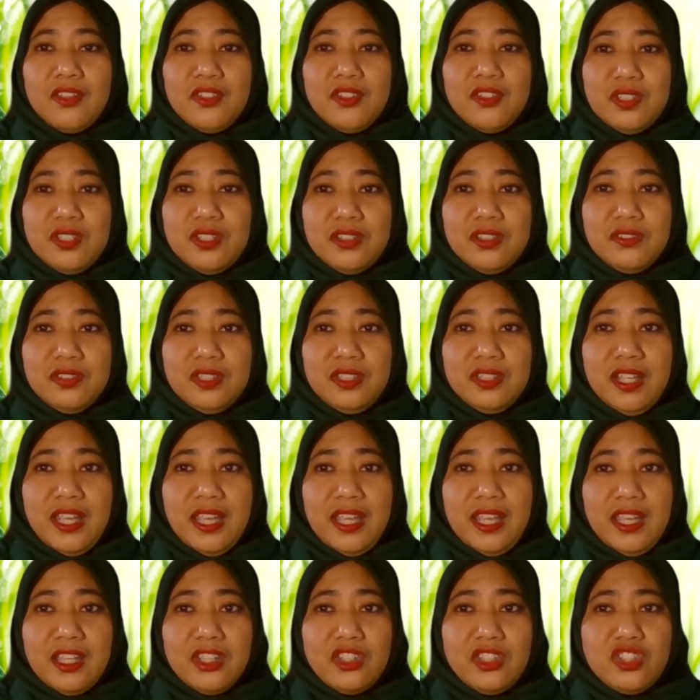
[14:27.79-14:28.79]
children
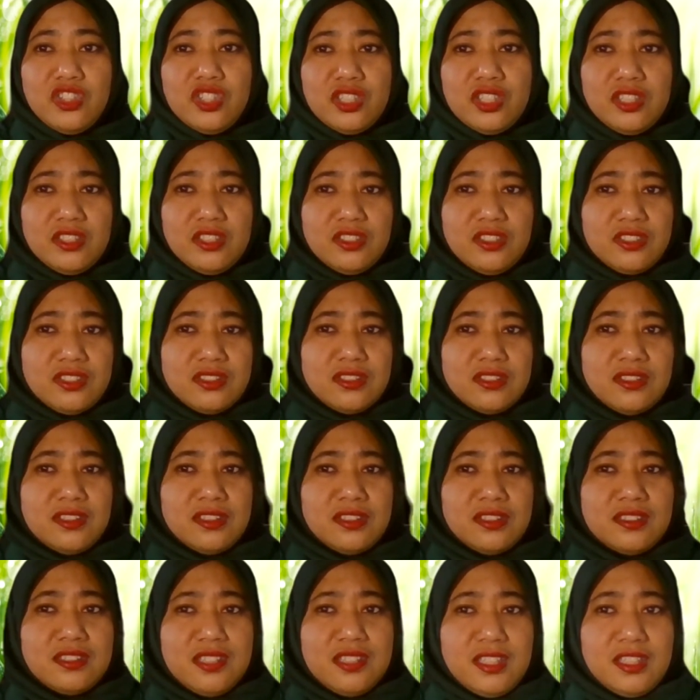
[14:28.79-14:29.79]
ages
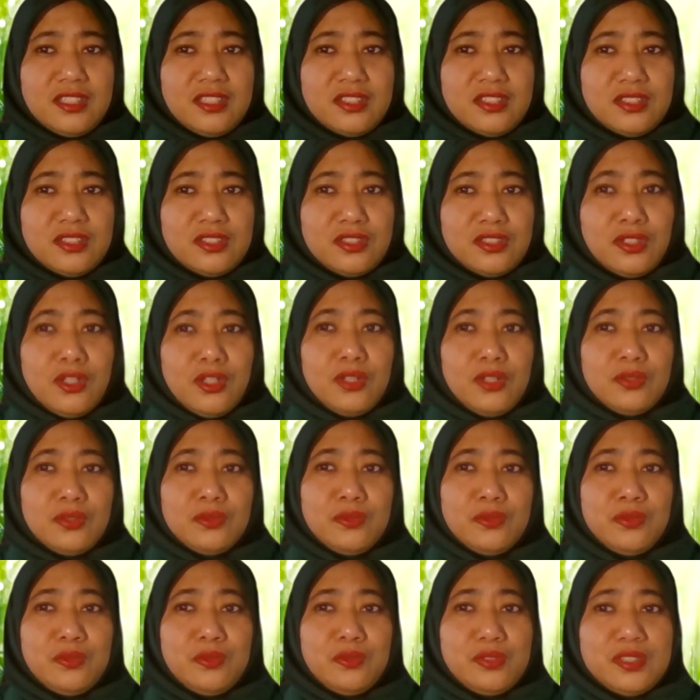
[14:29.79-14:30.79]
6
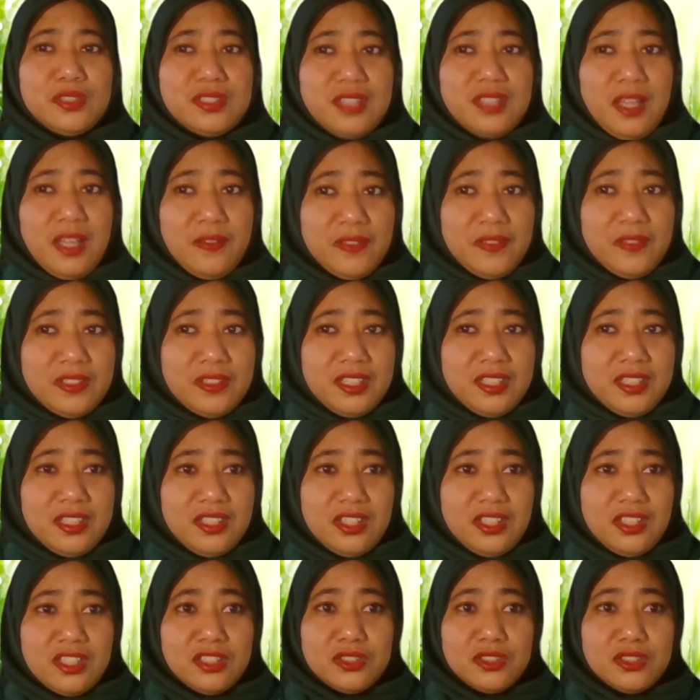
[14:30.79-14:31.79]
to 17
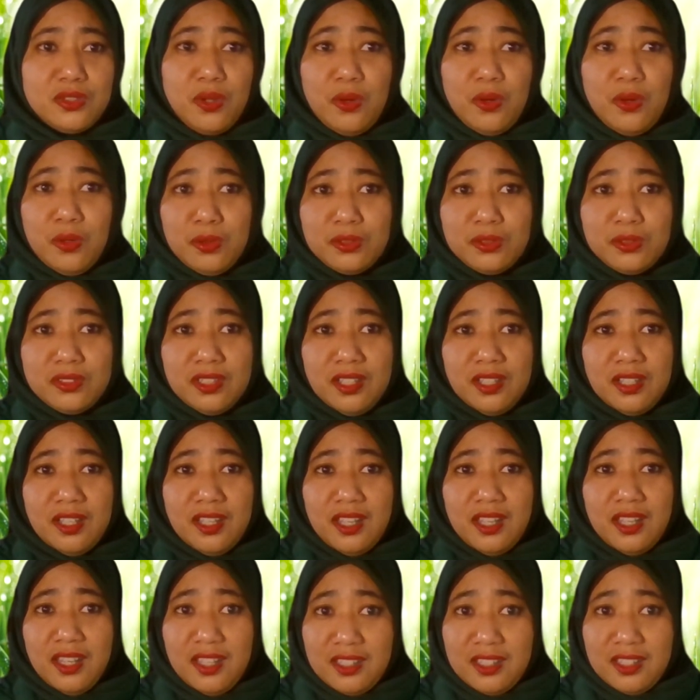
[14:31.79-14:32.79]
years old
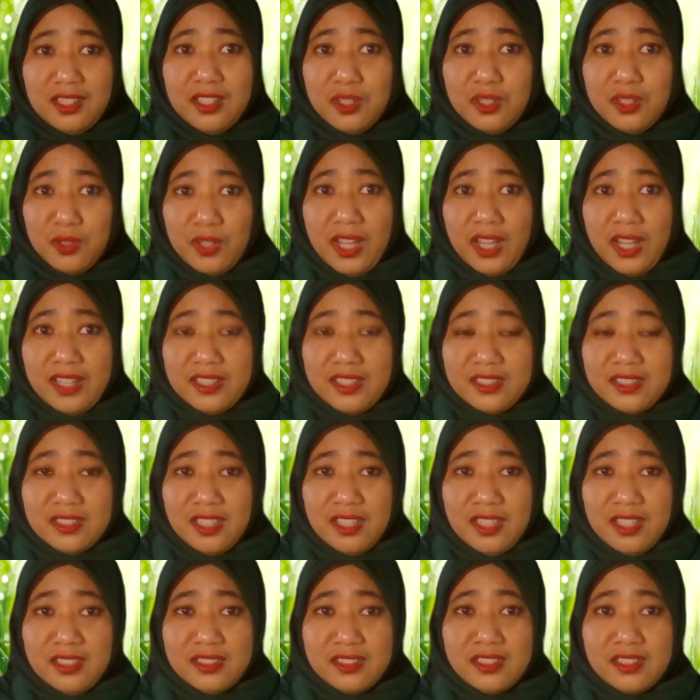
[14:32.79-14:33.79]
in the United
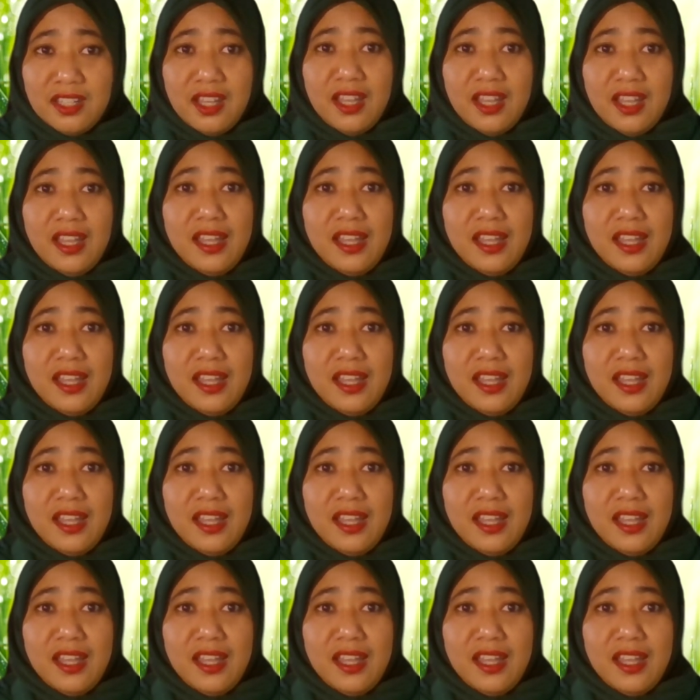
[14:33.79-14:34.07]
States